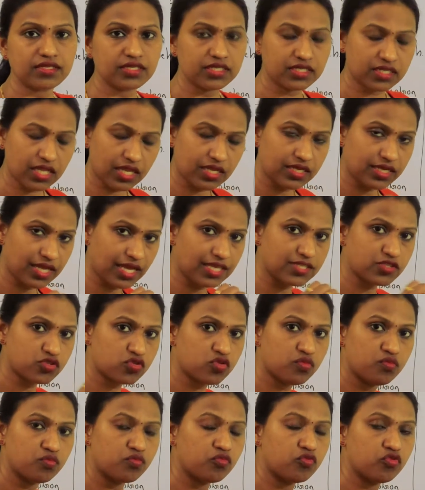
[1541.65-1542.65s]
It, it has
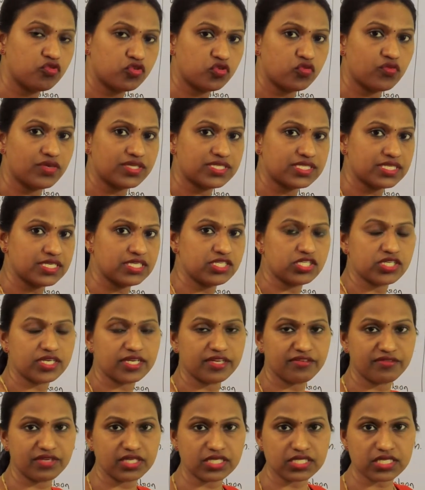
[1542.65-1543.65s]
to move towards each and
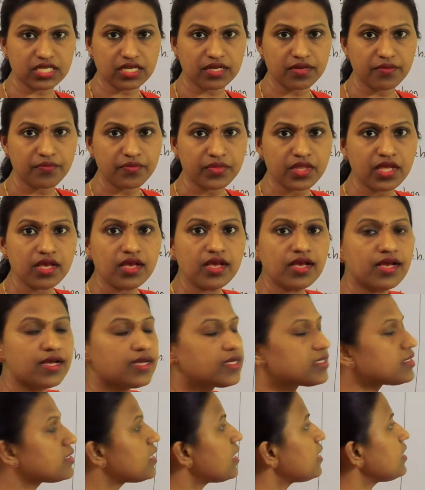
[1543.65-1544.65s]
every cell.
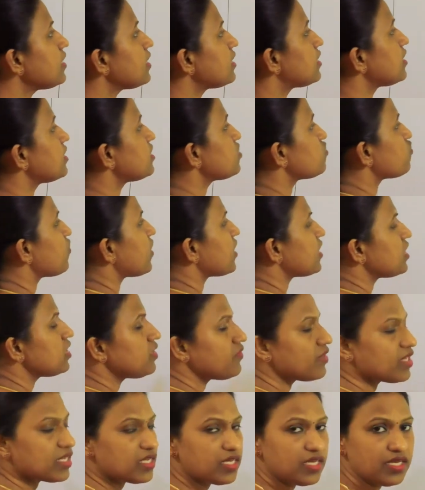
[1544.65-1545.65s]
Then it is very,
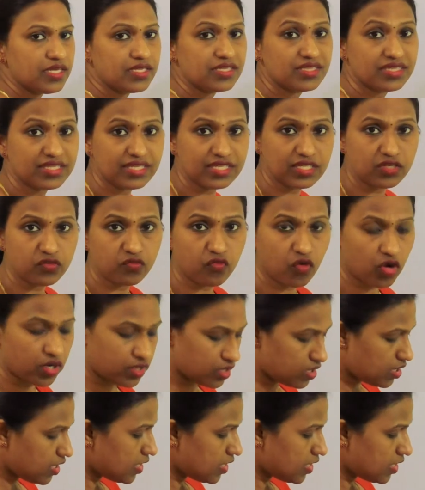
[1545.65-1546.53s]
very thin walled.